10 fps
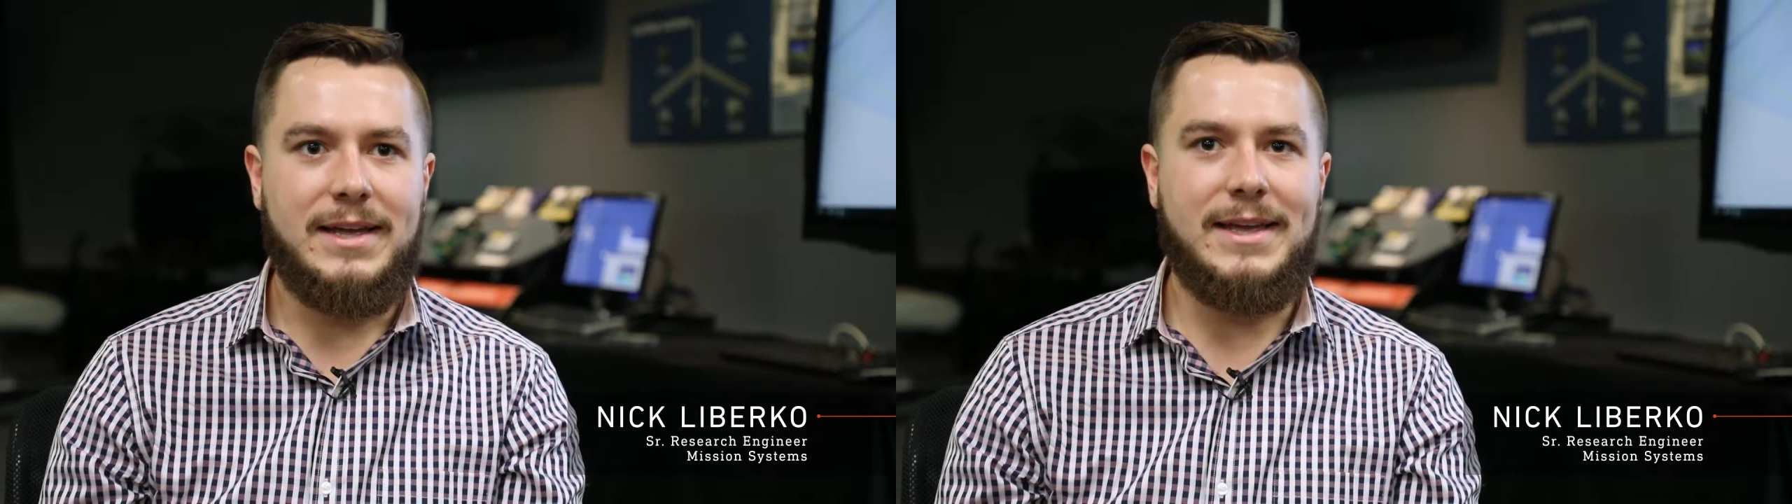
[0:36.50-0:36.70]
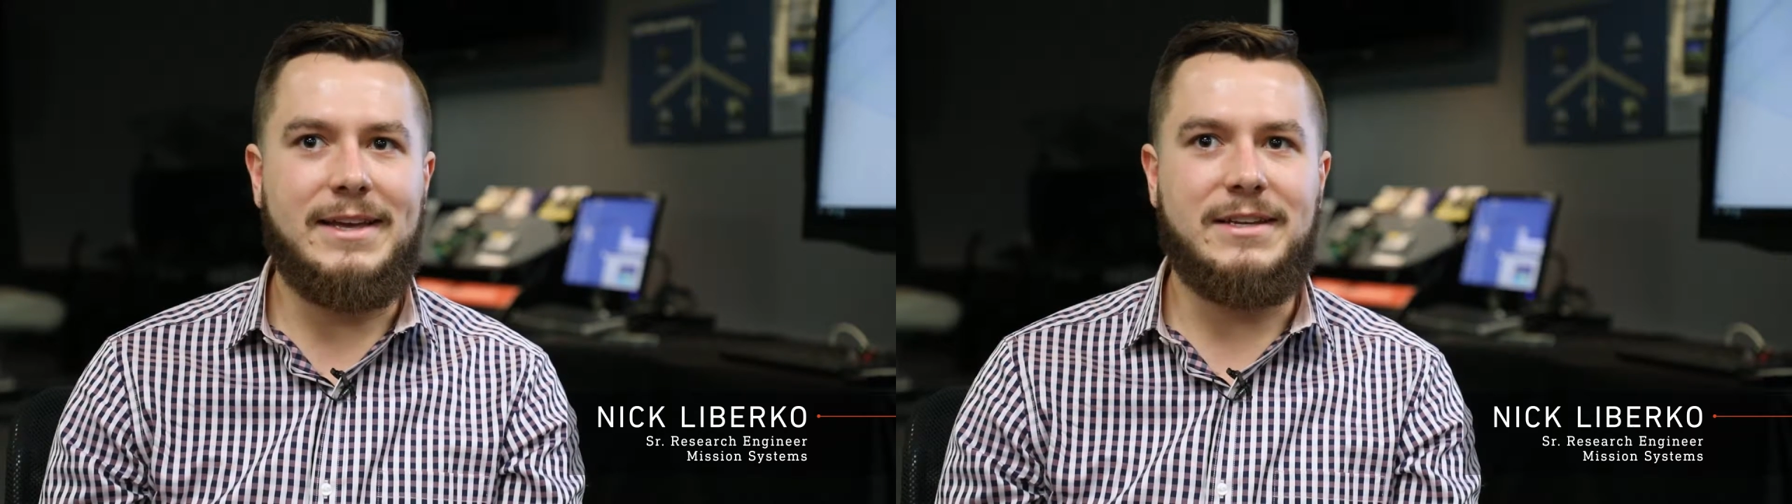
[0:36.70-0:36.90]

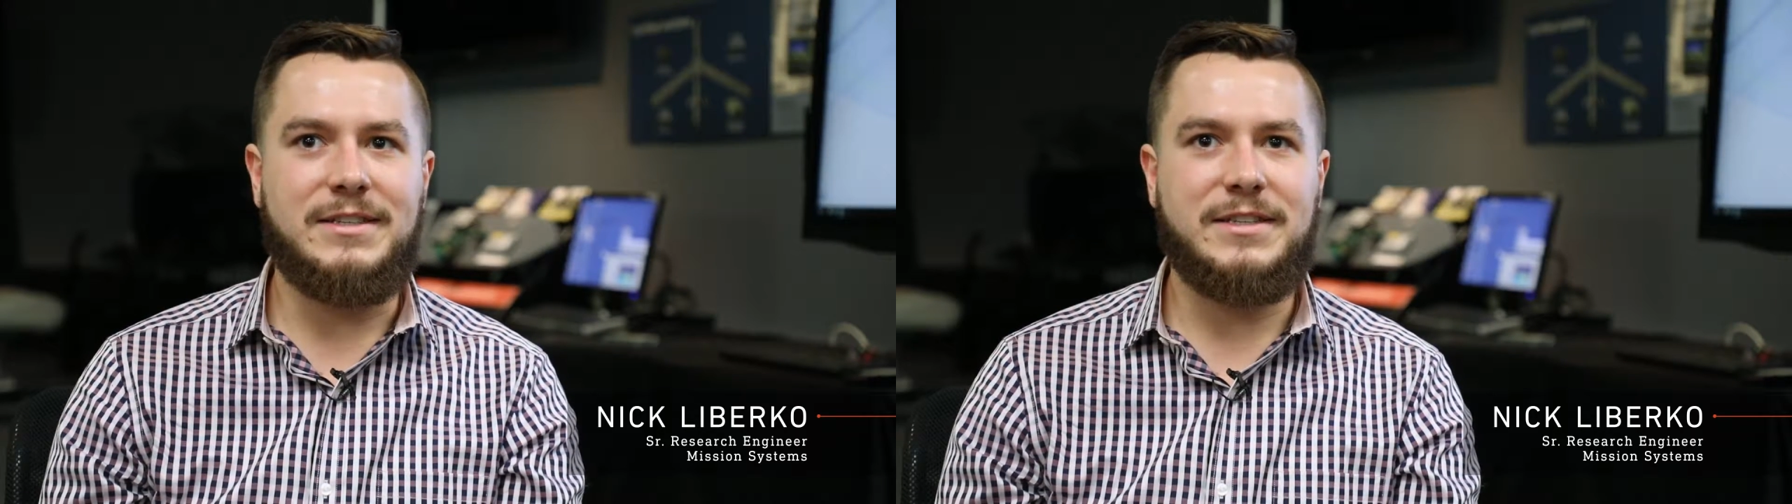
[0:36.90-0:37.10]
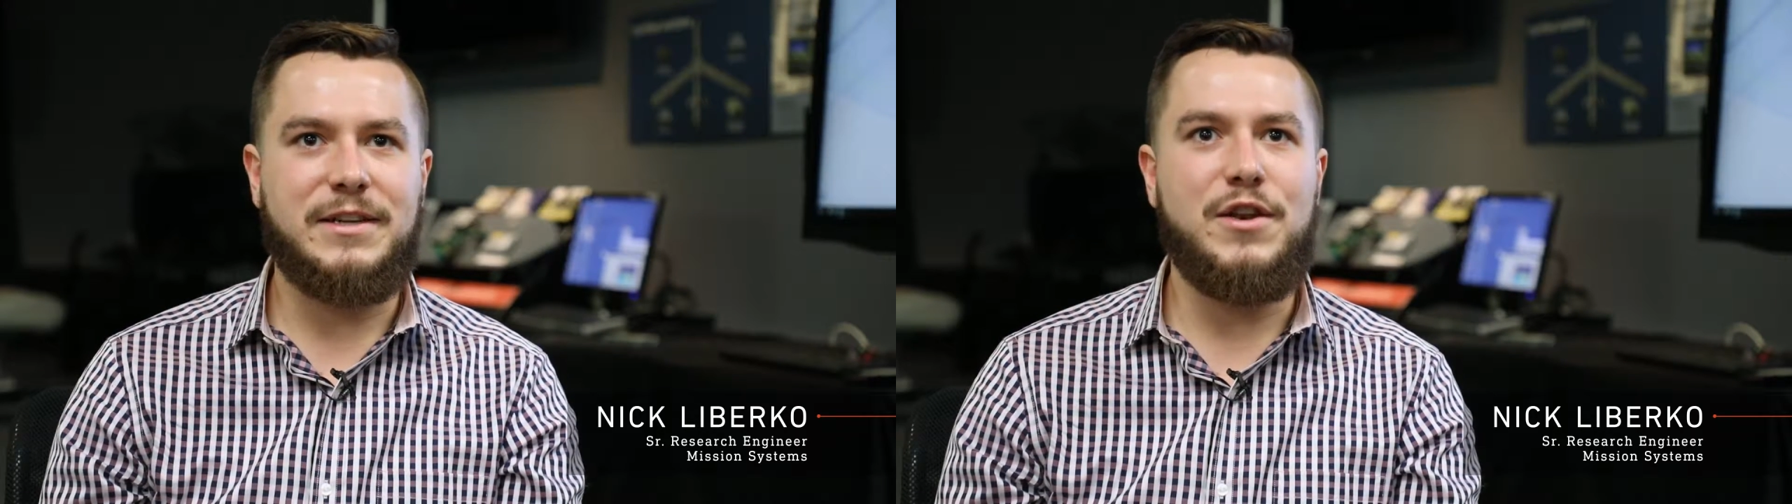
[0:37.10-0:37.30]

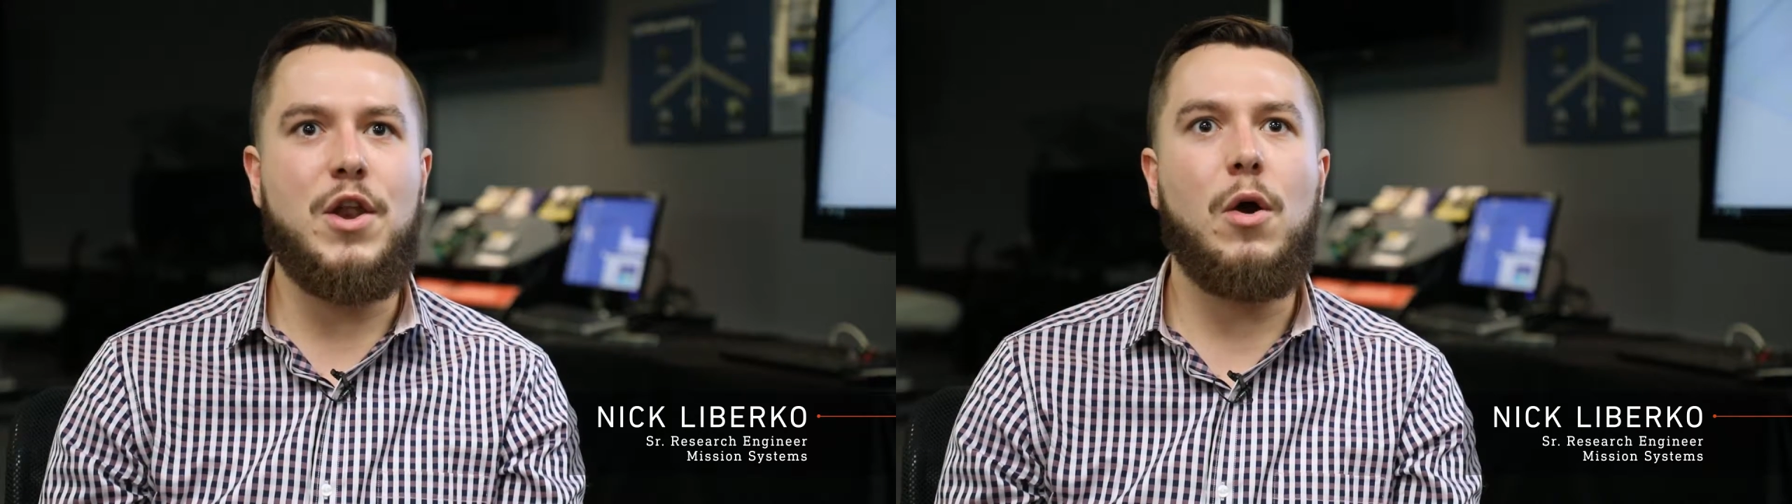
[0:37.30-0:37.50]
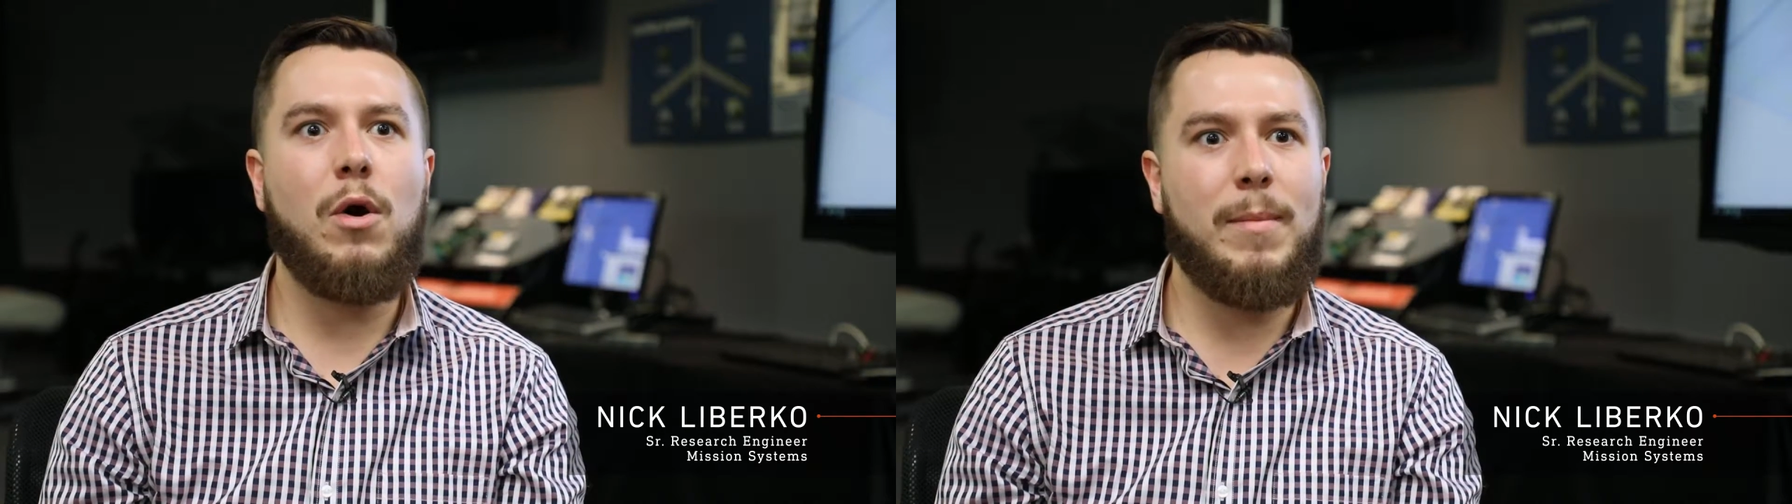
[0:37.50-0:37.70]
is
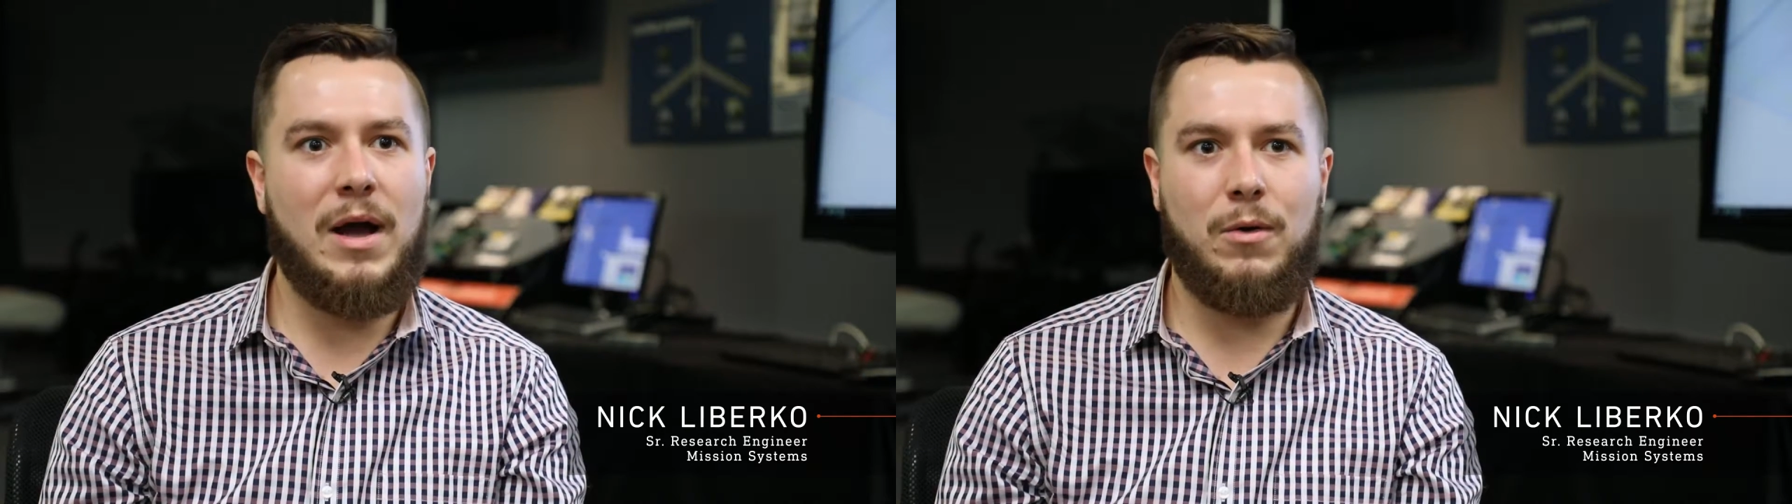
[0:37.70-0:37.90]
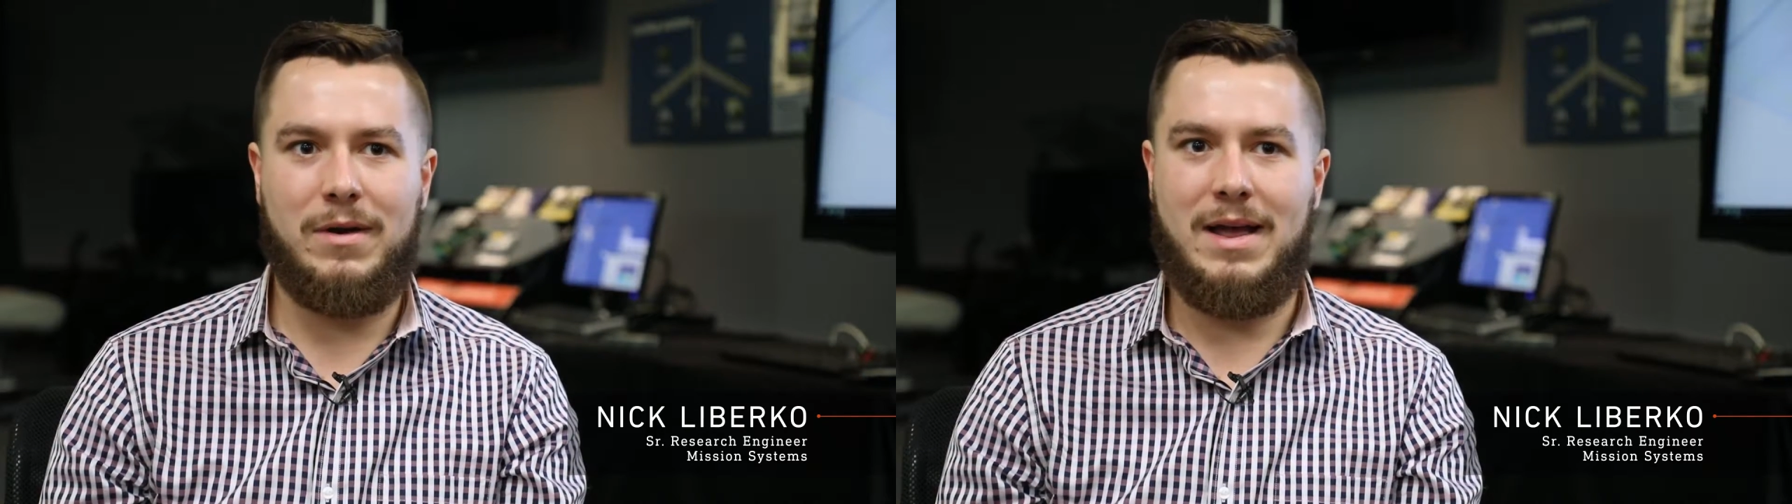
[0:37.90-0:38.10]
know about